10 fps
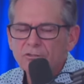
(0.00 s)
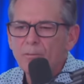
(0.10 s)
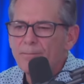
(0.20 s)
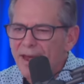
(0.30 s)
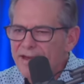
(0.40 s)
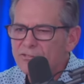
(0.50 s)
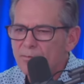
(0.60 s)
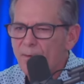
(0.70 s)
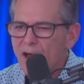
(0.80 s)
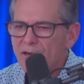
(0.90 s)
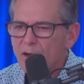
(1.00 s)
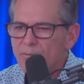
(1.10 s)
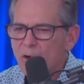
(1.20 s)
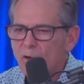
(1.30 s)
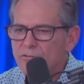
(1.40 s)
banks are buying
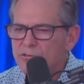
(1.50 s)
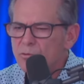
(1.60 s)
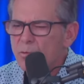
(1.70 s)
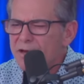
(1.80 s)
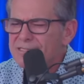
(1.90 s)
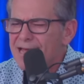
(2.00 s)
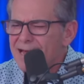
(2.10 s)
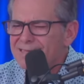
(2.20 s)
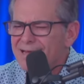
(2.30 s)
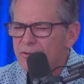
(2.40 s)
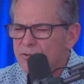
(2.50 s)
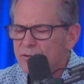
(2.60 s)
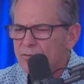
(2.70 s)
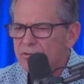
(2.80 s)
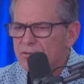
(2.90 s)
up gold. So what does that tell you?